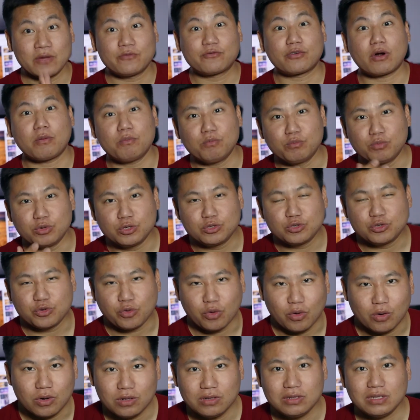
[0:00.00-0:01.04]
from
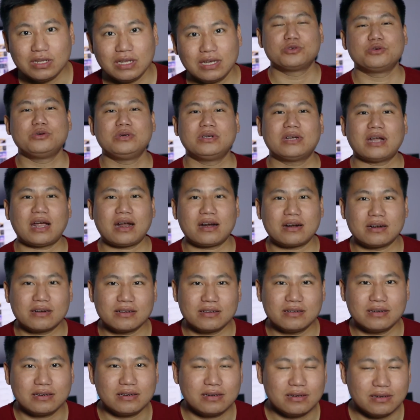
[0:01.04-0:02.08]
Butrol to
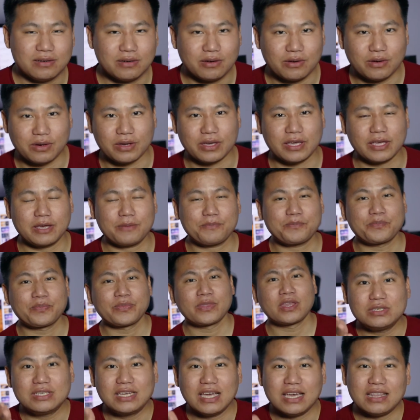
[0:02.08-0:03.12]
Narangarh, okay,
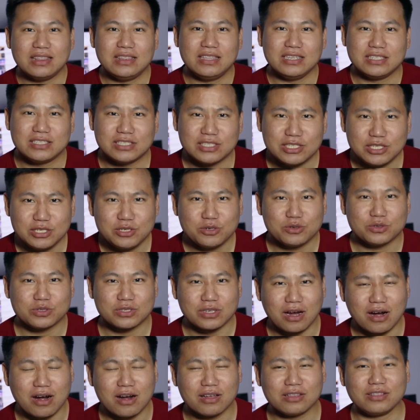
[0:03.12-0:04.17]
to get this EOS
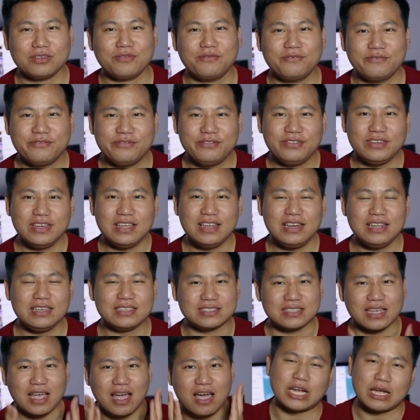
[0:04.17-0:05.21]
R. The
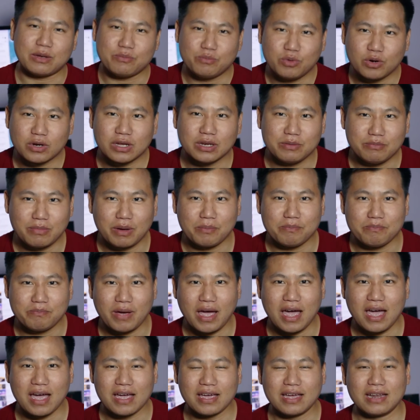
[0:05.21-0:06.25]
feelings, checkbook in my
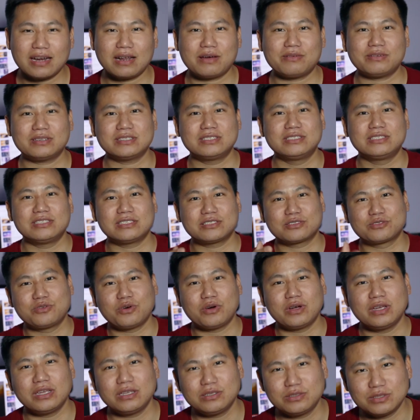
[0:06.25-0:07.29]
bag, and I was just
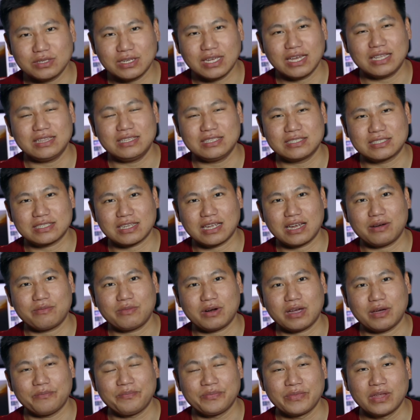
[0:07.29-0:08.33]
going to get this
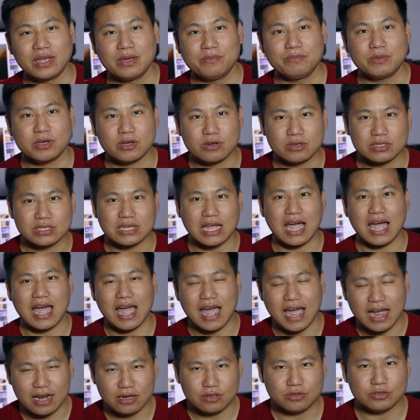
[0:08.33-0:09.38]
camera because I
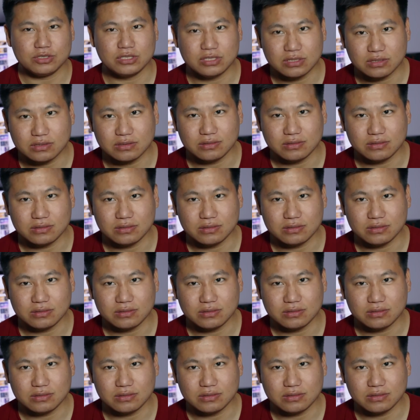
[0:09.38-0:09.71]
had to